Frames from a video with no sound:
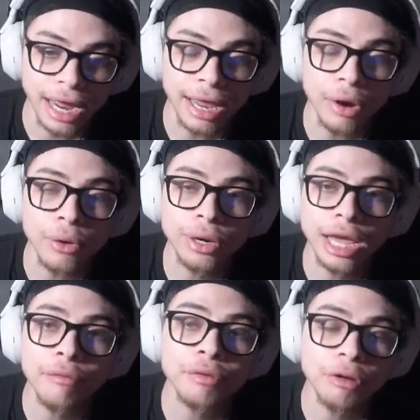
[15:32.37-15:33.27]
already
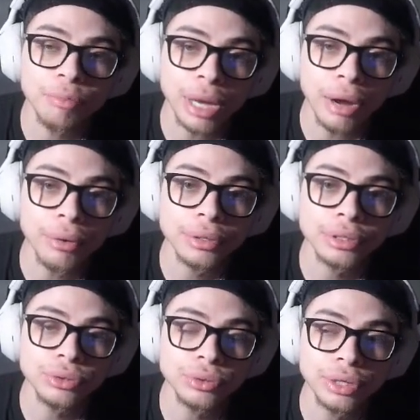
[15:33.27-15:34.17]
have enough power
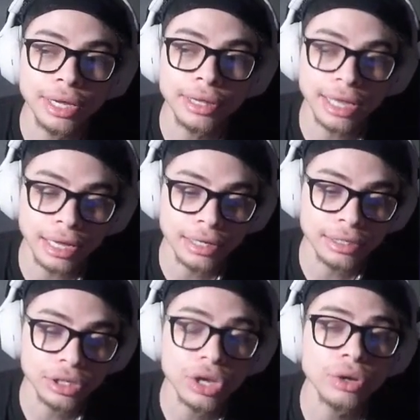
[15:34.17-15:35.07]
to get that,
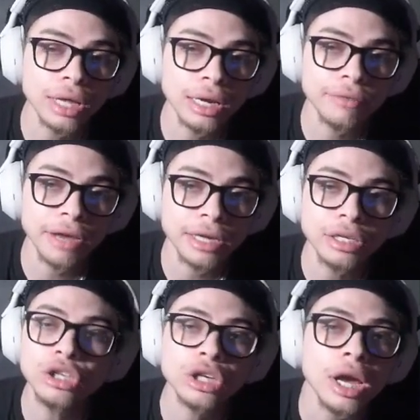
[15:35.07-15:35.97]
secure that
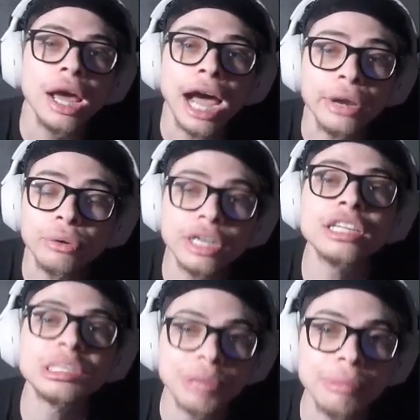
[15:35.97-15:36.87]
advantage, I don't need to
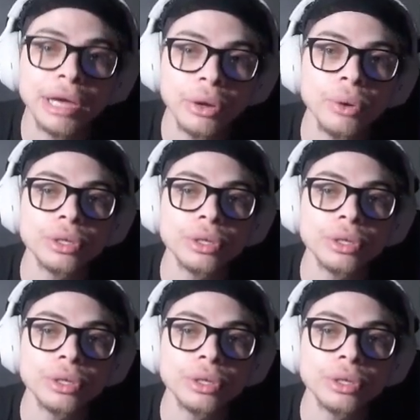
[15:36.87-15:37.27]
spend my gold